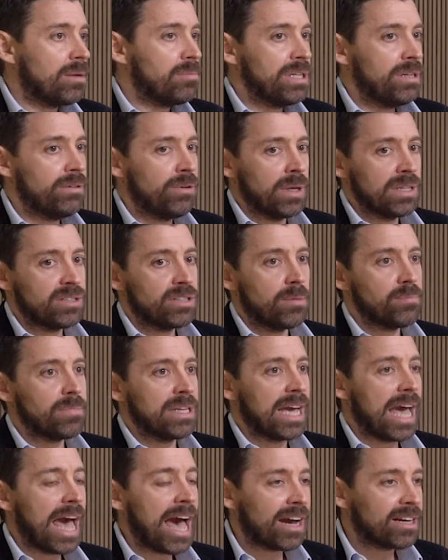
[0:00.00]
to be doing
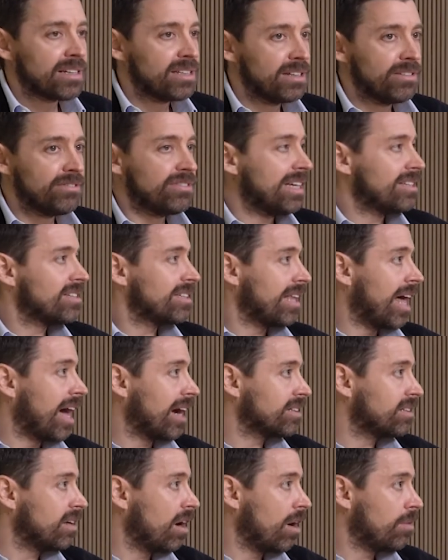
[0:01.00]
something active that's
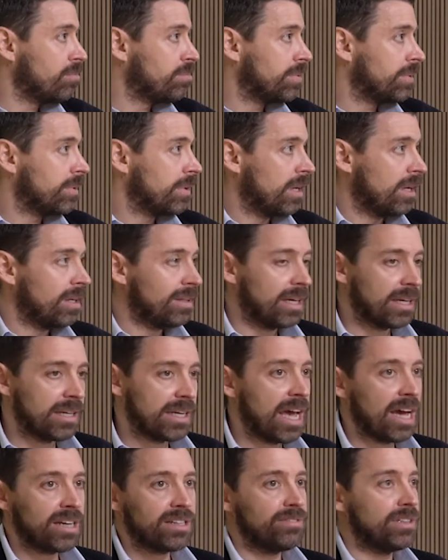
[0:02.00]
locked up, like
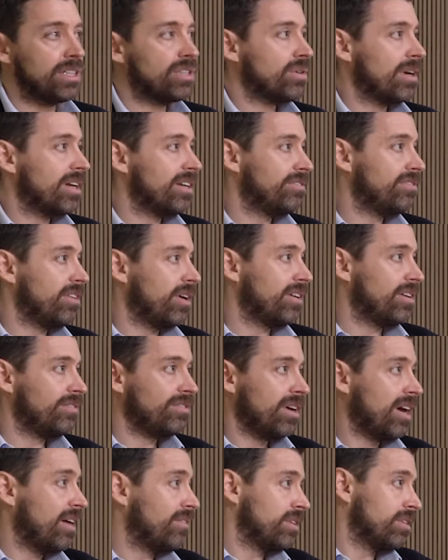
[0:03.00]
an actively traded fund
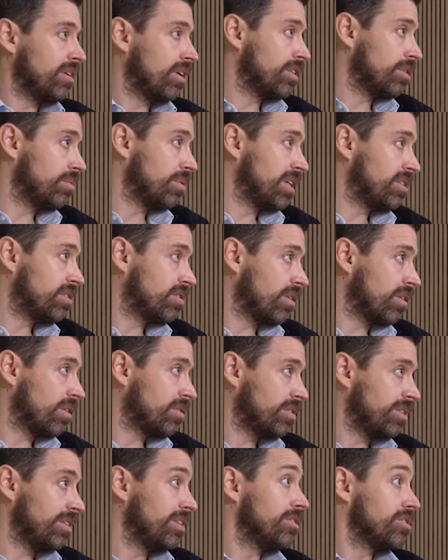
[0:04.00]
if you haven't done your
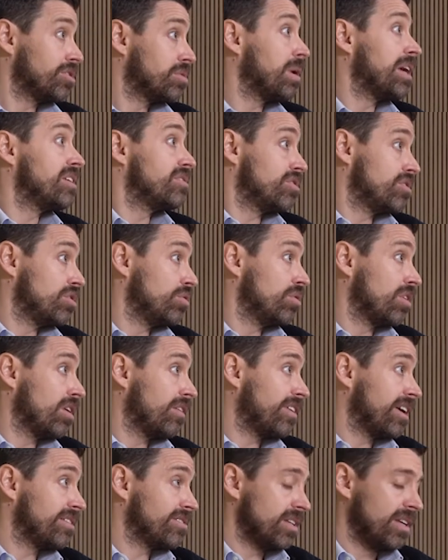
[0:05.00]
research. The space is new
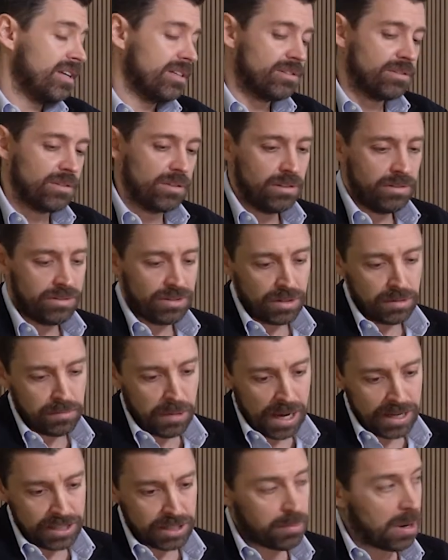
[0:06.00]
enough as it is. So you
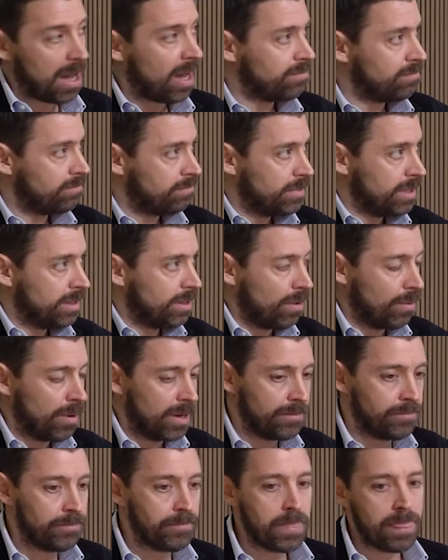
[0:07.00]
buy spot, you go
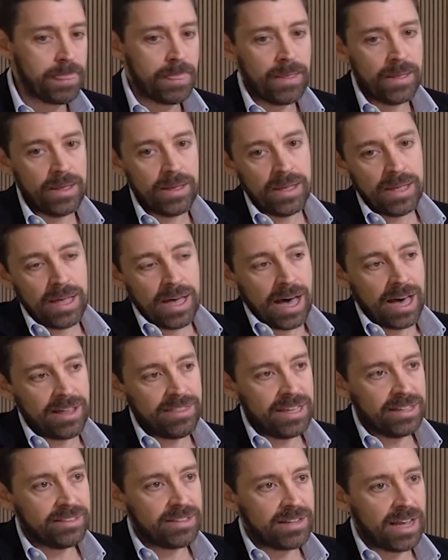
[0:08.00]
in. I
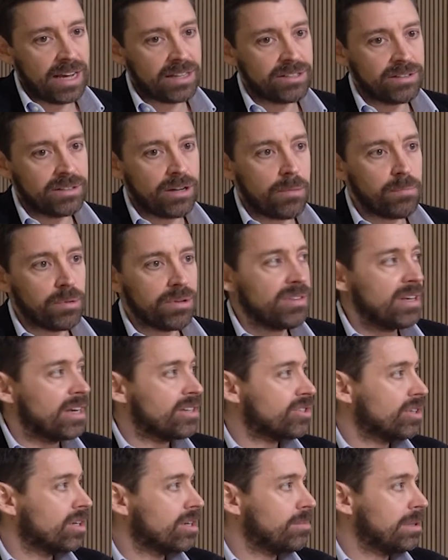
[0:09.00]
think the next couple
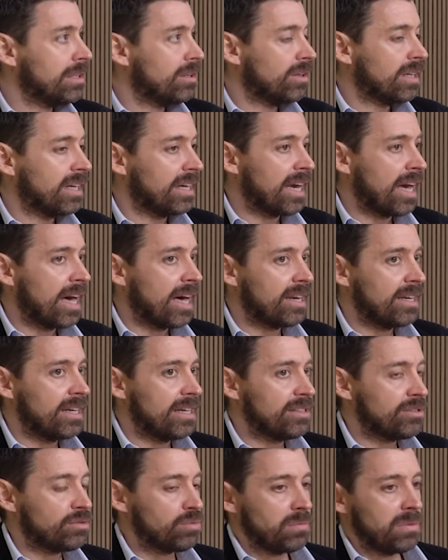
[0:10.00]
things you're going to be looking at
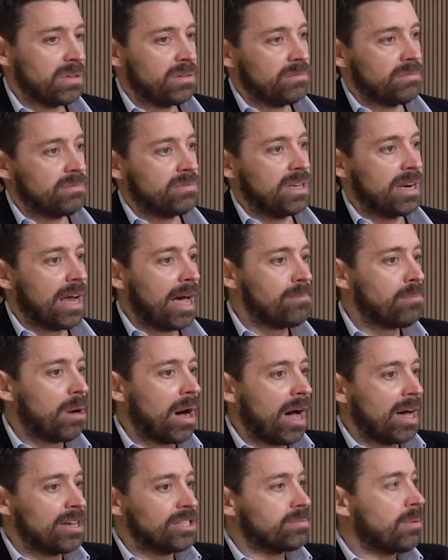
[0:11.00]
is, did I
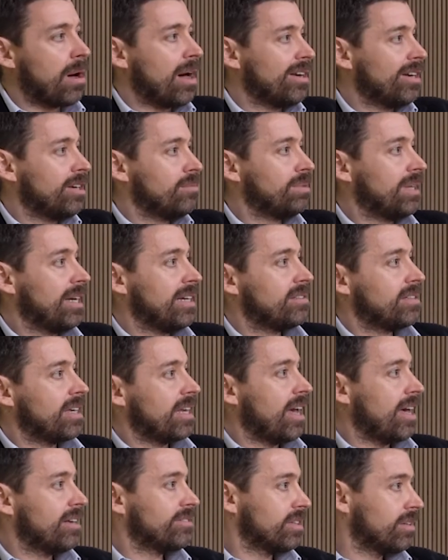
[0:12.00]
buy spot at a place
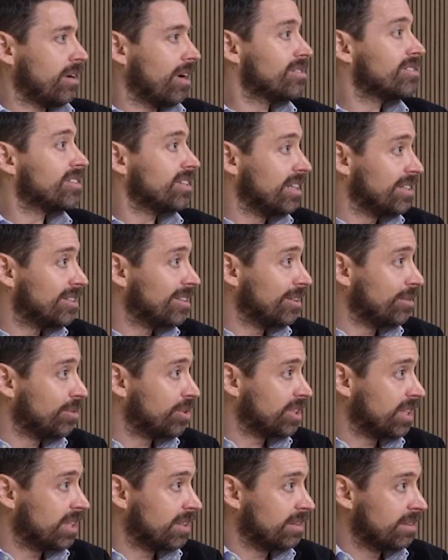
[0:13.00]
that has a custody
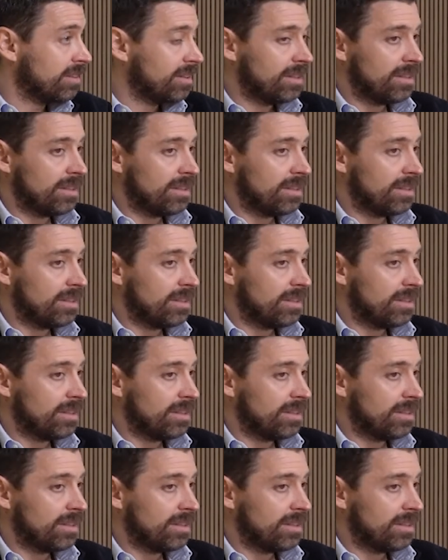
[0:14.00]
solution?